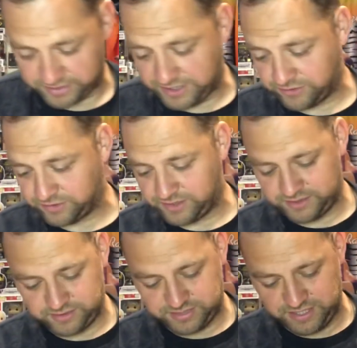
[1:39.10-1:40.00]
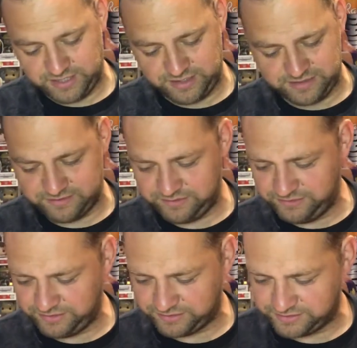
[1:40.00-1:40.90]
cannot get this
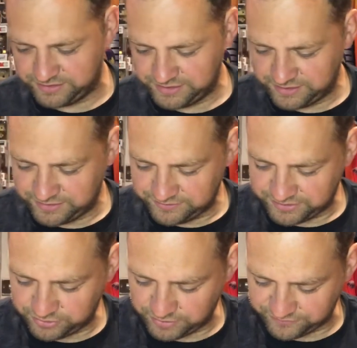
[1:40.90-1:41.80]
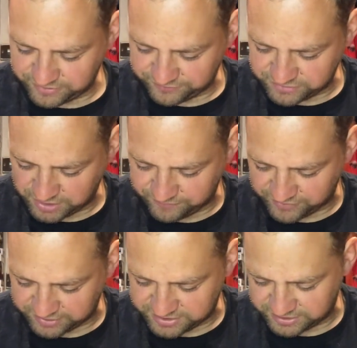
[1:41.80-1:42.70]
in. They do have a different type of
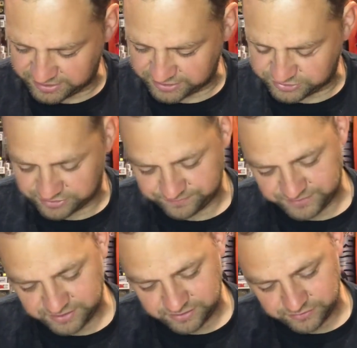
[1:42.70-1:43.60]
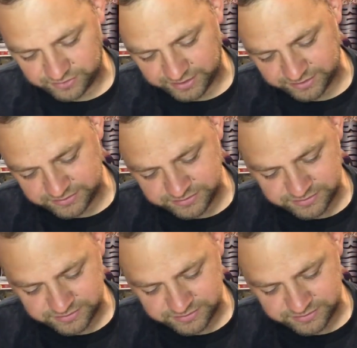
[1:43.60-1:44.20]
articulation than other legs,